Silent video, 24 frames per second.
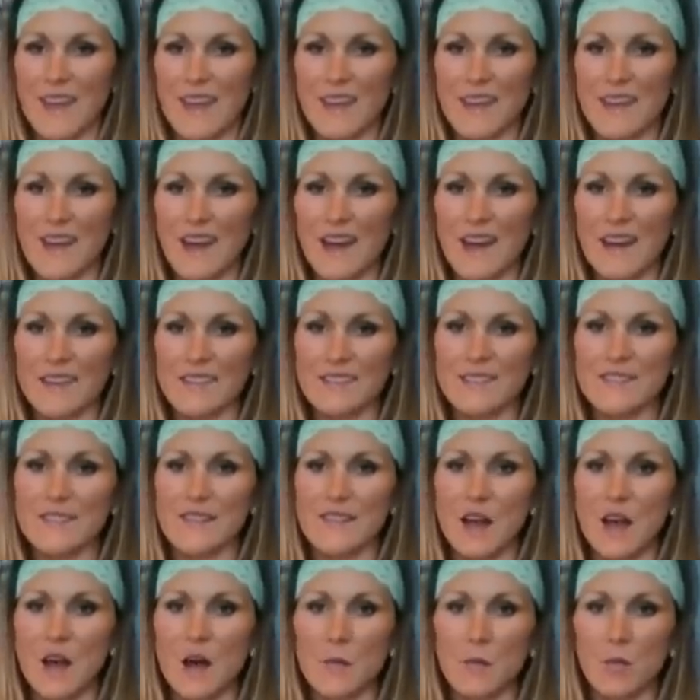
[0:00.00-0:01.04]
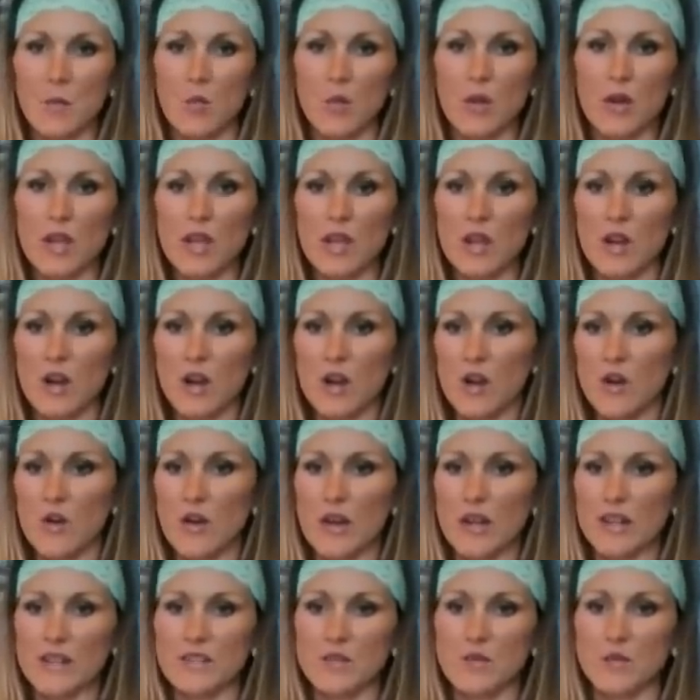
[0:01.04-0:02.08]
Hey guys, we are
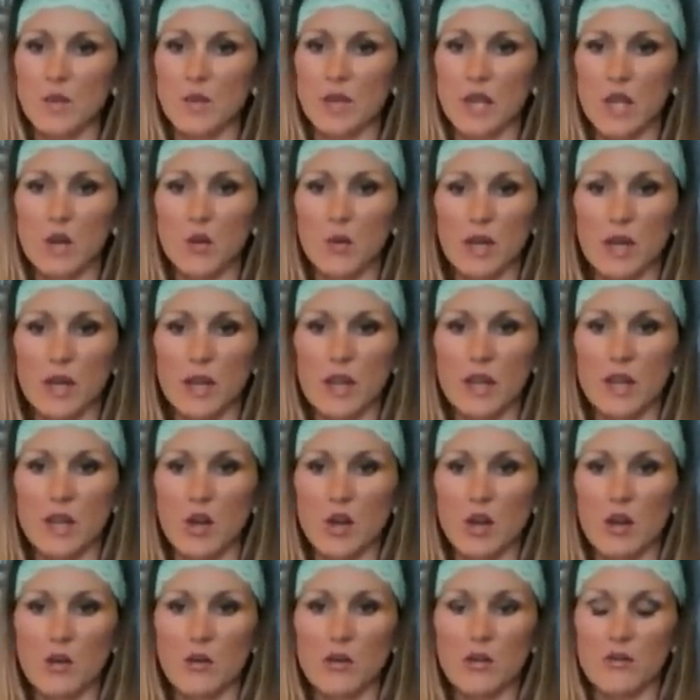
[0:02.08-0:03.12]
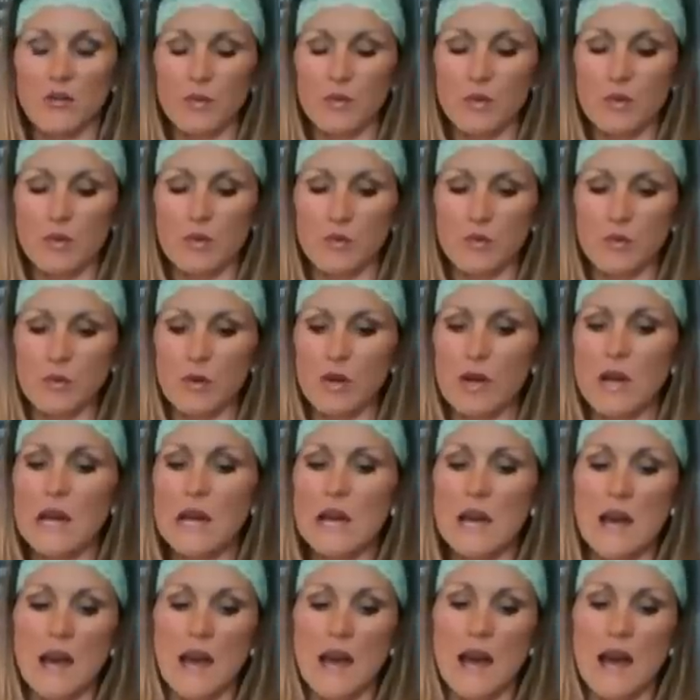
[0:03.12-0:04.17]
going to really quickly go through
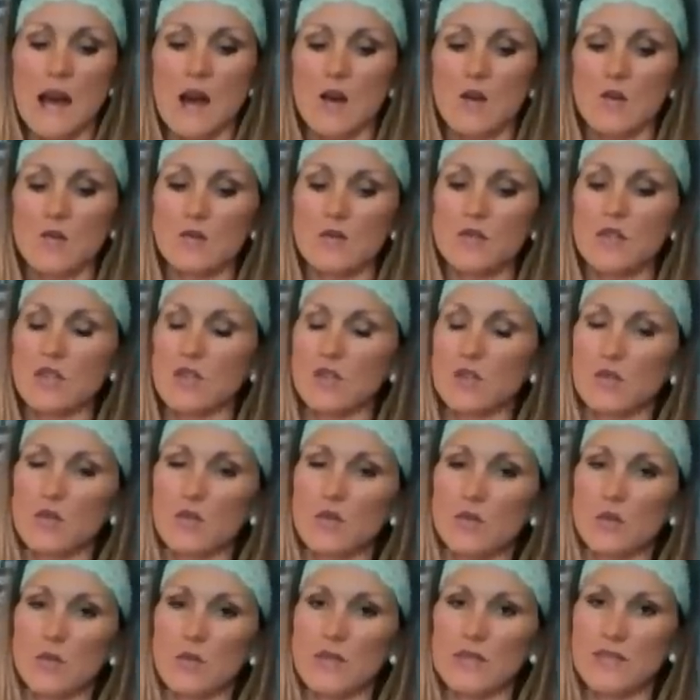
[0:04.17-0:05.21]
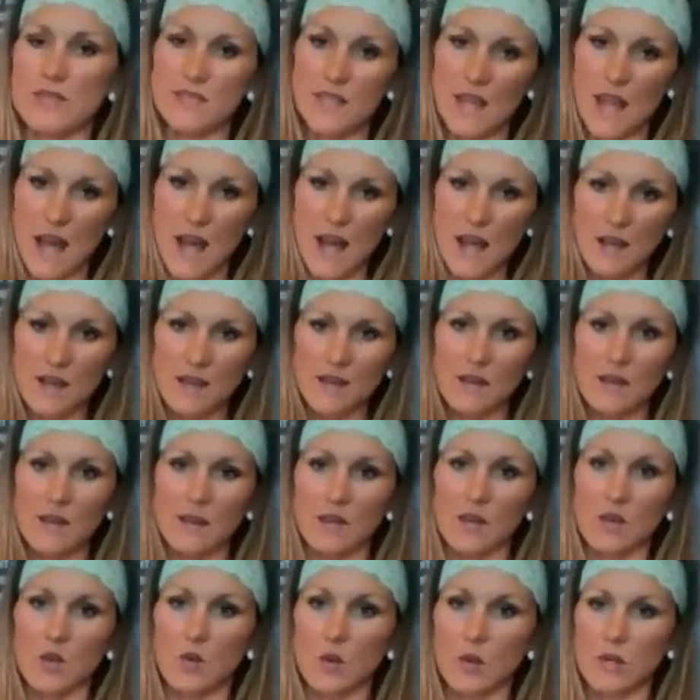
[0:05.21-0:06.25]
how to stack
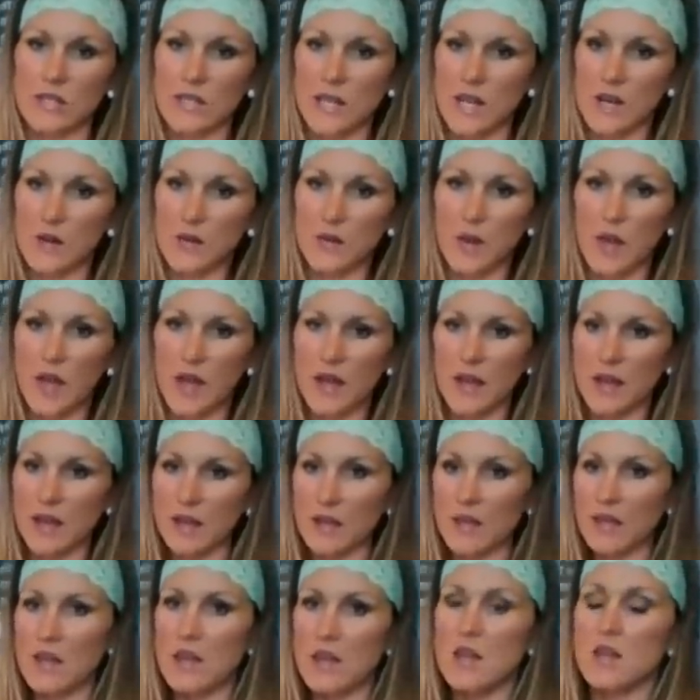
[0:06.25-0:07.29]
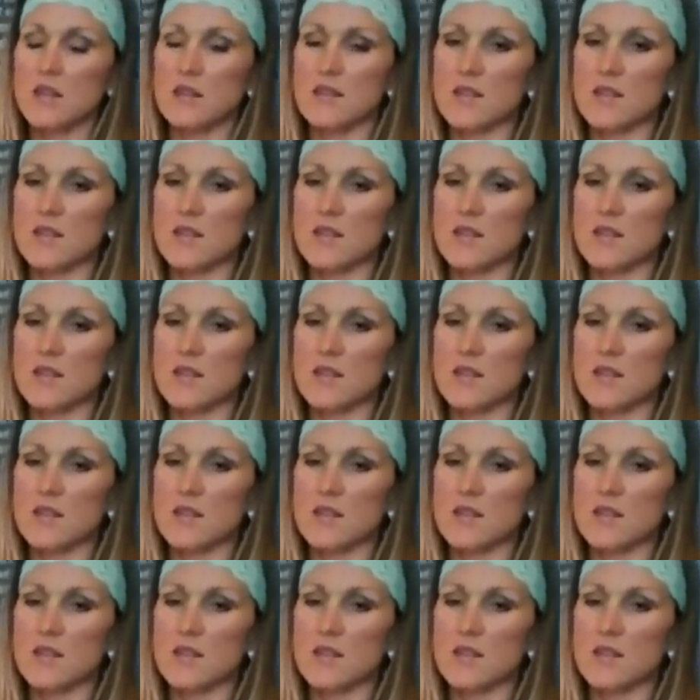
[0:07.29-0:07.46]
your downline.